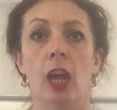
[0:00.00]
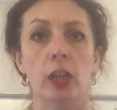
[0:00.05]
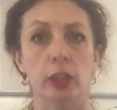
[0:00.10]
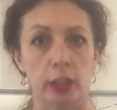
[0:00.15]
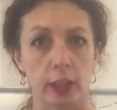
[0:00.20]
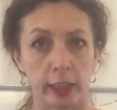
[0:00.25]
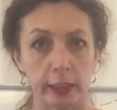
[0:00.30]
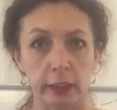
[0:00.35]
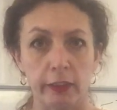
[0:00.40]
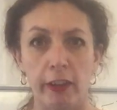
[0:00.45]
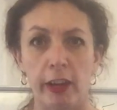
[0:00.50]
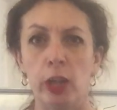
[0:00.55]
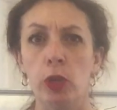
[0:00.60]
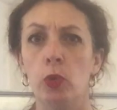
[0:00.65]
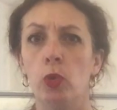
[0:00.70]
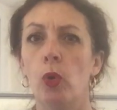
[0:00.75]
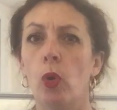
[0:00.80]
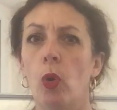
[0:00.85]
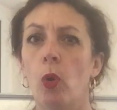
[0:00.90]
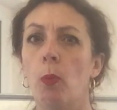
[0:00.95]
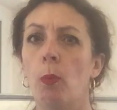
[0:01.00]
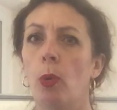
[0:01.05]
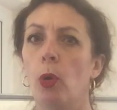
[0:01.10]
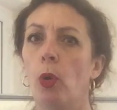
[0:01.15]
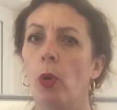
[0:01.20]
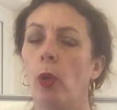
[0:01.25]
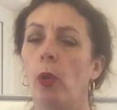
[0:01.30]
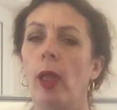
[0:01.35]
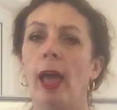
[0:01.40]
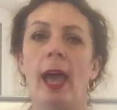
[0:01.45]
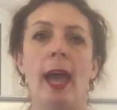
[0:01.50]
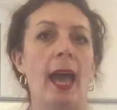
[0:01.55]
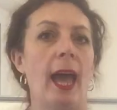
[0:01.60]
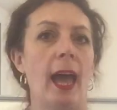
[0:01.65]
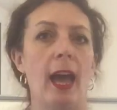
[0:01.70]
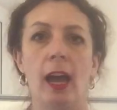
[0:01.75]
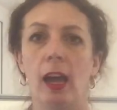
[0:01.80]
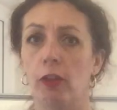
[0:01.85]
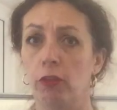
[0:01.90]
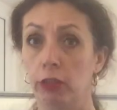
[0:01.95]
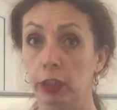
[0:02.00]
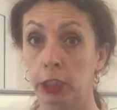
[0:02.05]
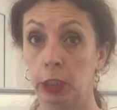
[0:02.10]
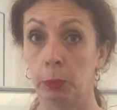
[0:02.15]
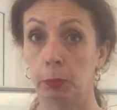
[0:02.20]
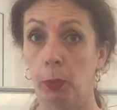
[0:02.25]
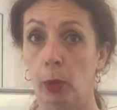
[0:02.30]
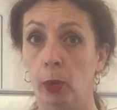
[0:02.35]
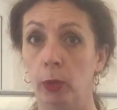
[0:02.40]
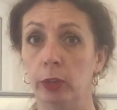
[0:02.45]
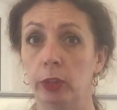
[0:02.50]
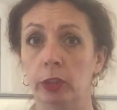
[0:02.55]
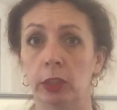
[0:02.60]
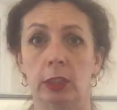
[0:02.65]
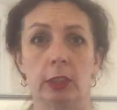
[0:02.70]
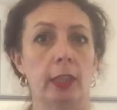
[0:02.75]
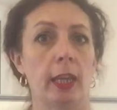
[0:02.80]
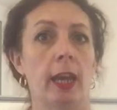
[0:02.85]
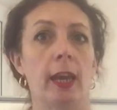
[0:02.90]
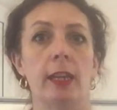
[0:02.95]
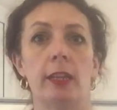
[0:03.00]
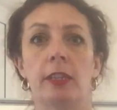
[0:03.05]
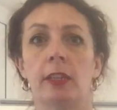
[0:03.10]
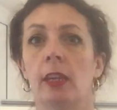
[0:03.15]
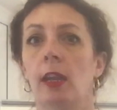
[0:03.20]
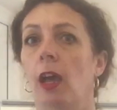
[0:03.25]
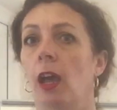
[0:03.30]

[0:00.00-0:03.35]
So that's a very normal response that